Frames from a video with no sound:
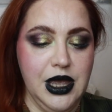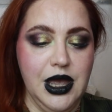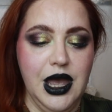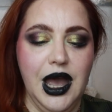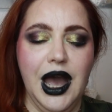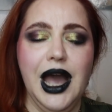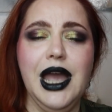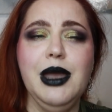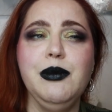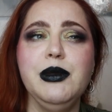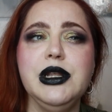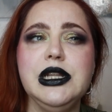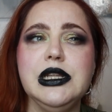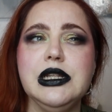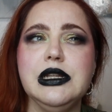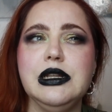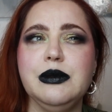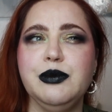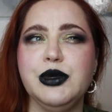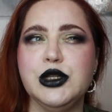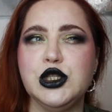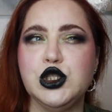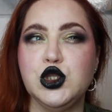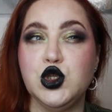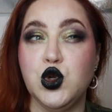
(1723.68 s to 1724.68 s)
I'm a
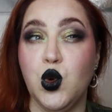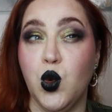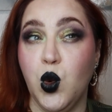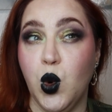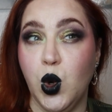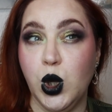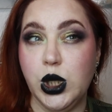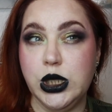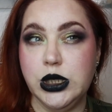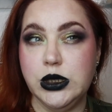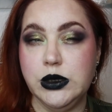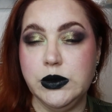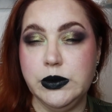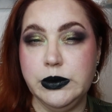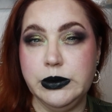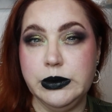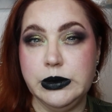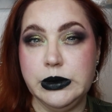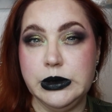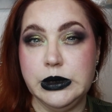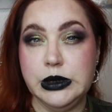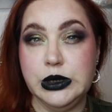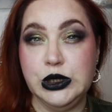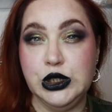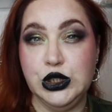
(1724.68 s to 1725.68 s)
little bit torn,
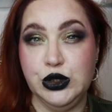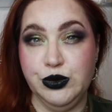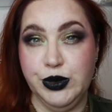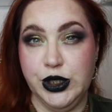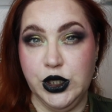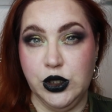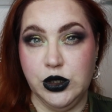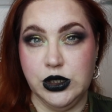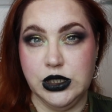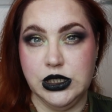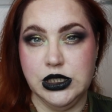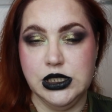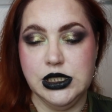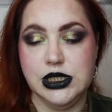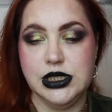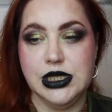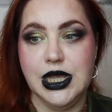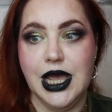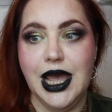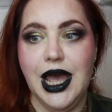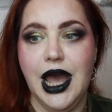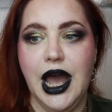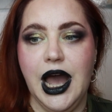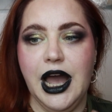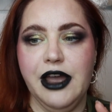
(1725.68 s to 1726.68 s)
to be honest.
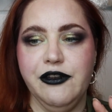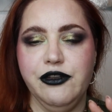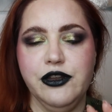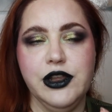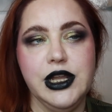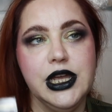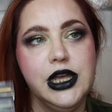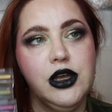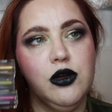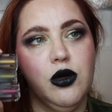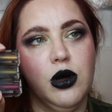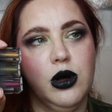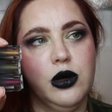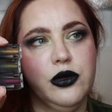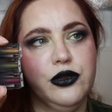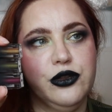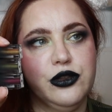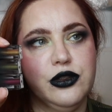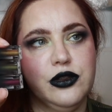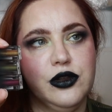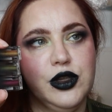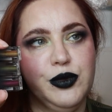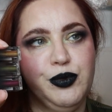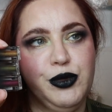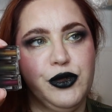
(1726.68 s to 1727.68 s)
I feel like all
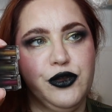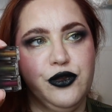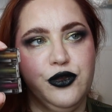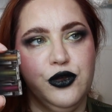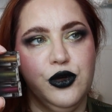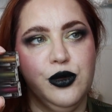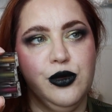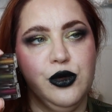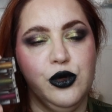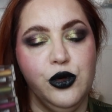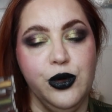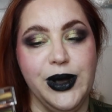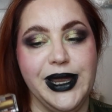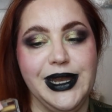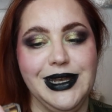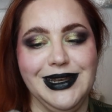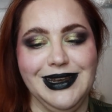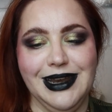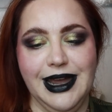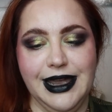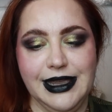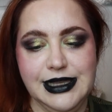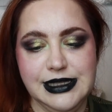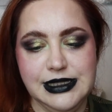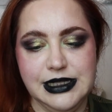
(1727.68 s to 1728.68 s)
three perform quite
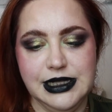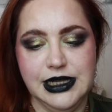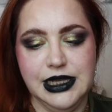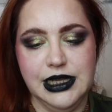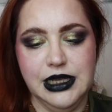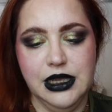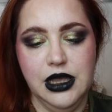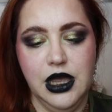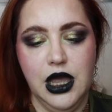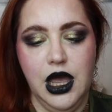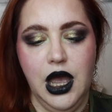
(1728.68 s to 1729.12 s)
nicely.